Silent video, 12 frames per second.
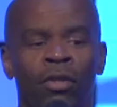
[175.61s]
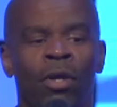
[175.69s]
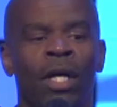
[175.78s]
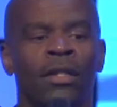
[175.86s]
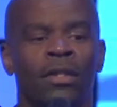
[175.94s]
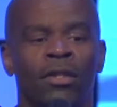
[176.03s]
you
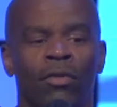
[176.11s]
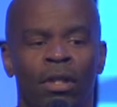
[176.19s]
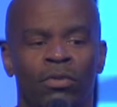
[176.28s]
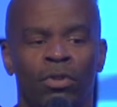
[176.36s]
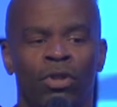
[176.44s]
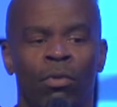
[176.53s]
do us? You
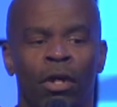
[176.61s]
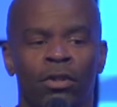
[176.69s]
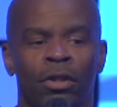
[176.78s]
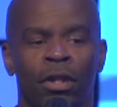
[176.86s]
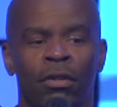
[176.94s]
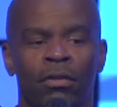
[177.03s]
ask what you want
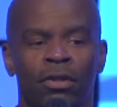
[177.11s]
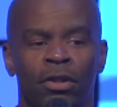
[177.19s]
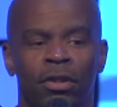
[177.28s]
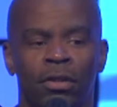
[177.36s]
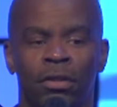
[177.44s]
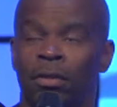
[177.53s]
us to do,
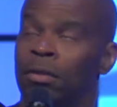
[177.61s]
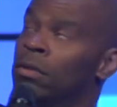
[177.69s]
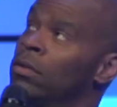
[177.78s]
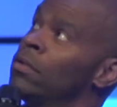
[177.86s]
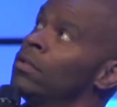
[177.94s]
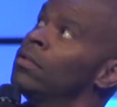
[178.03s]
just...
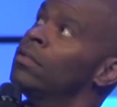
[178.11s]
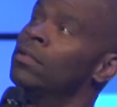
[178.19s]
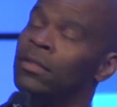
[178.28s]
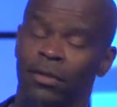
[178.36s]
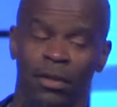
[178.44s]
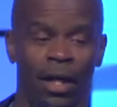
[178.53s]

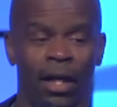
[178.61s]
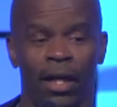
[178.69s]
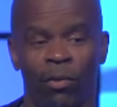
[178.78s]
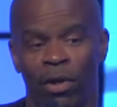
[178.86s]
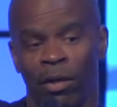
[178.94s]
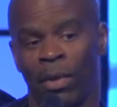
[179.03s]
I can
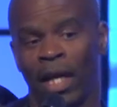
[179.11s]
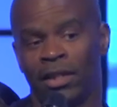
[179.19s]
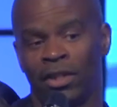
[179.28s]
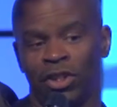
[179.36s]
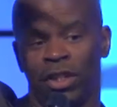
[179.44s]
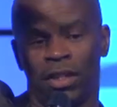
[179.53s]
get one of them
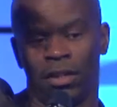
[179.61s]
lights.